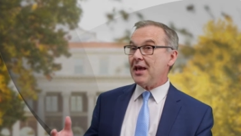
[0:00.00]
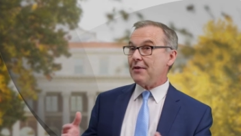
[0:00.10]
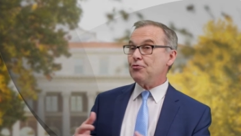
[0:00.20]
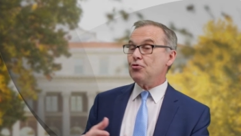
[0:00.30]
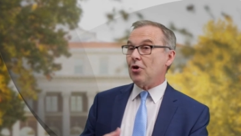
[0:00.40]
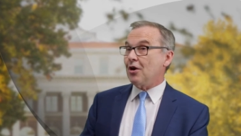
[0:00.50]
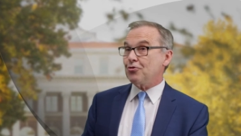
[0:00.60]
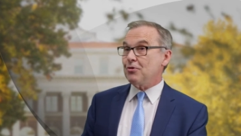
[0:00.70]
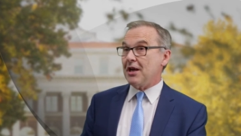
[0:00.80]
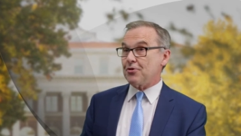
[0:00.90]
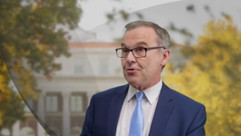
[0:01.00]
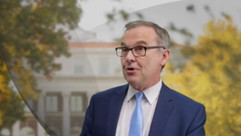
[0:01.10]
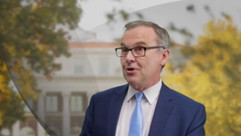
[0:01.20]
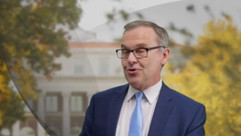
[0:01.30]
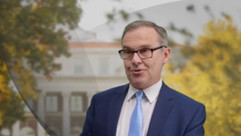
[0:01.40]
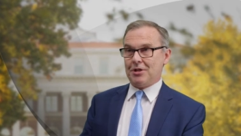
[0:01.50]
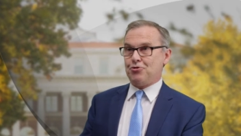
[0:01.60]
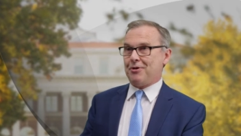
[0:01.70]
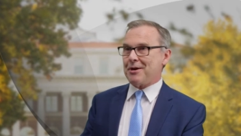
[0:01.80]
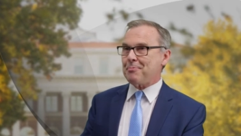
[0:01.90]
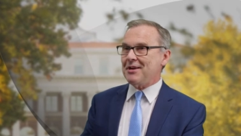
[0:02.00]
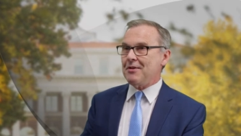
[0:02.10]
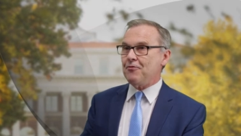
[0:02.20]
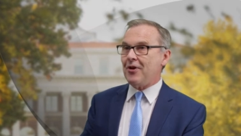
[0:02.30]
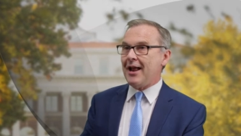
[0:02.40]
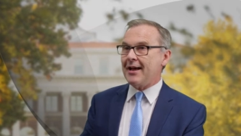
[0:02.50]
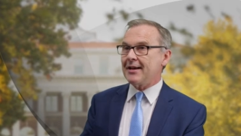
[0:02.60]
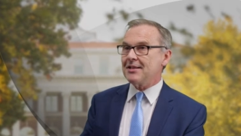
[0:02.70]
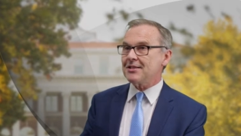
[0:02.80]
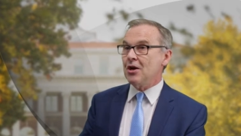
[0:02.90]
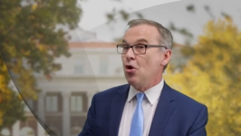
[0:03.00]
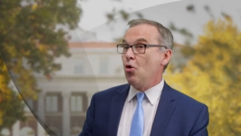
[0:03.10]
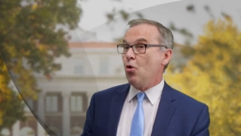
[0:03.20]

They have to talk together so that your airplane flies